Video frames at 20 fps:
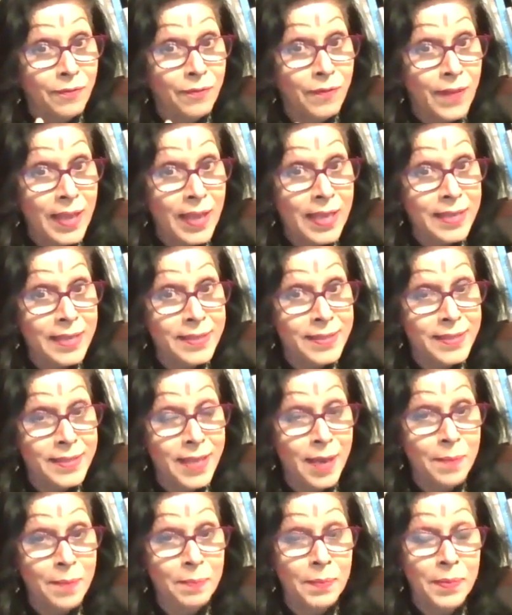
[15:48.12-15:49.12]
face
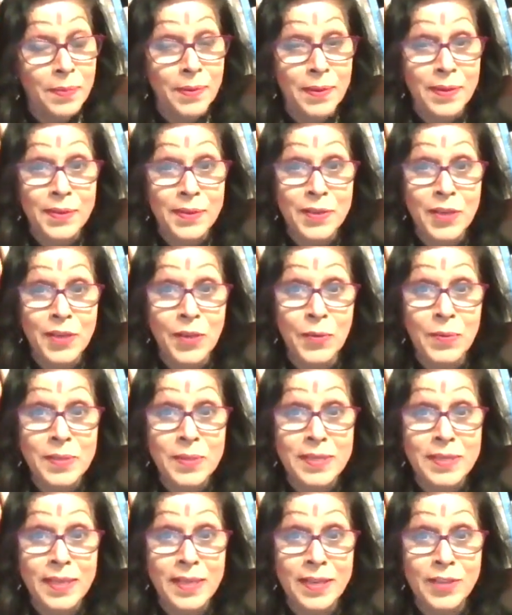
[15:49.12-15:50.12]
up new
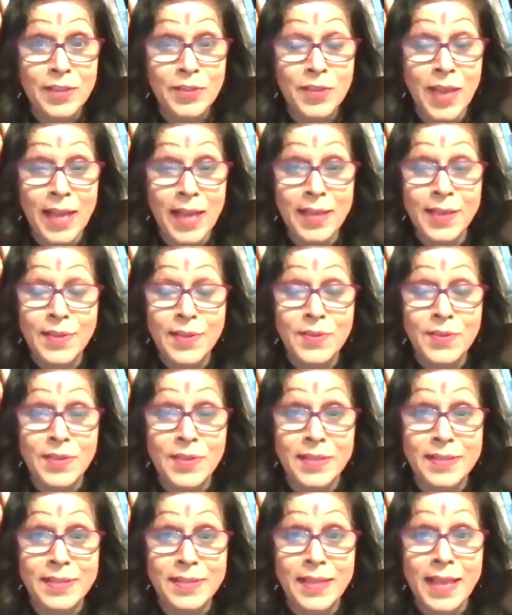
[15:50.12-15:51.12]

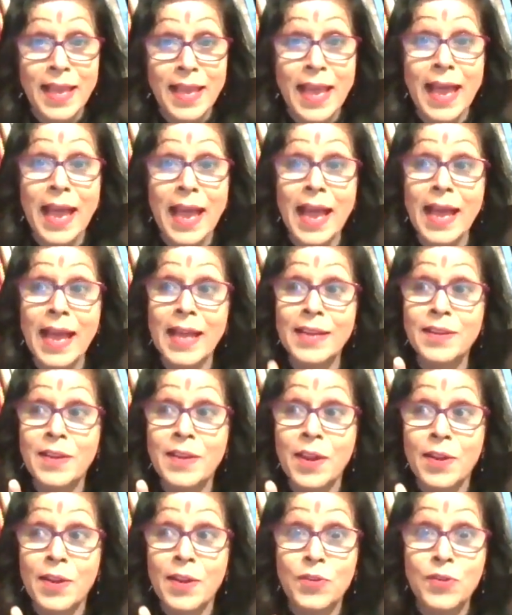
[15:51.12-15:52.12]
challenges and
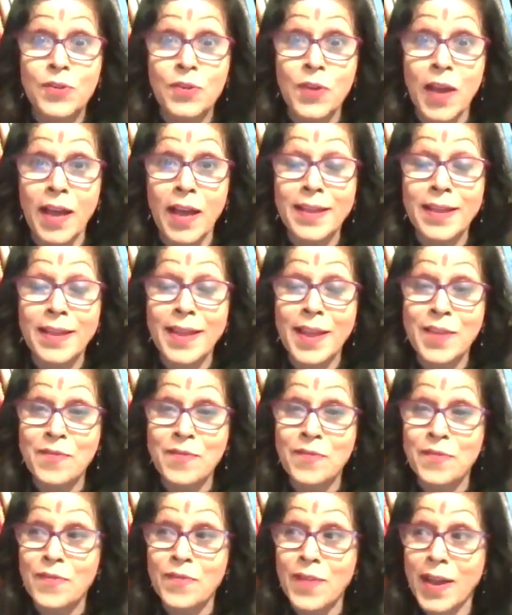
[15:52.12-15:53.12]
try and
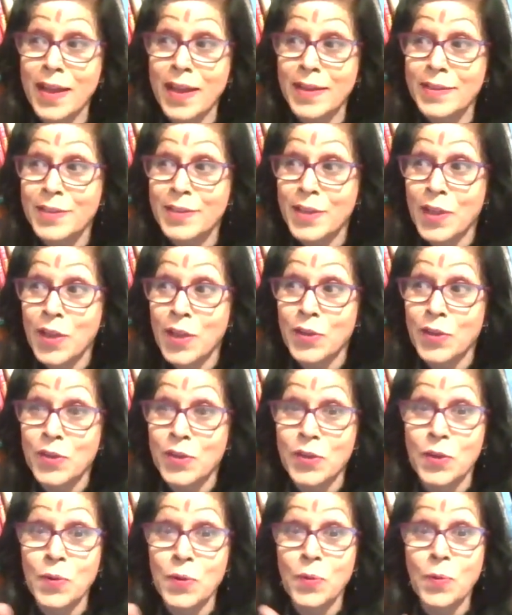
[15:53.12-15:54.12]
find
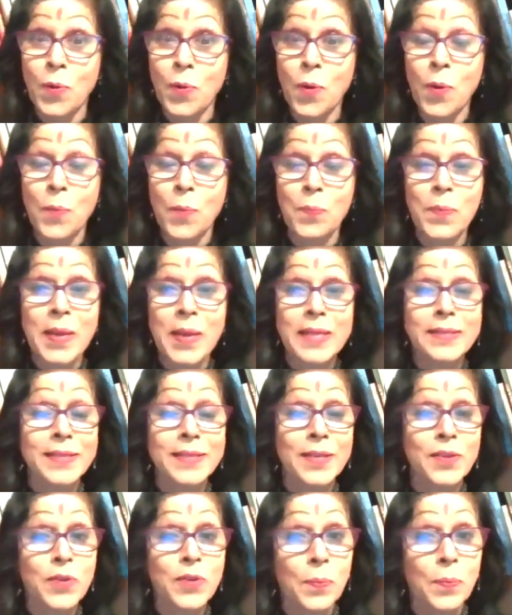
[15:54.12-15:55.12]
new openings
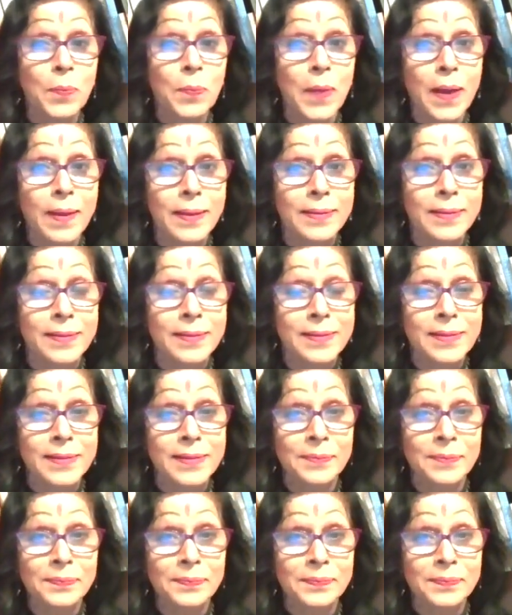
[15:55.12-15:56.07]
and new paths.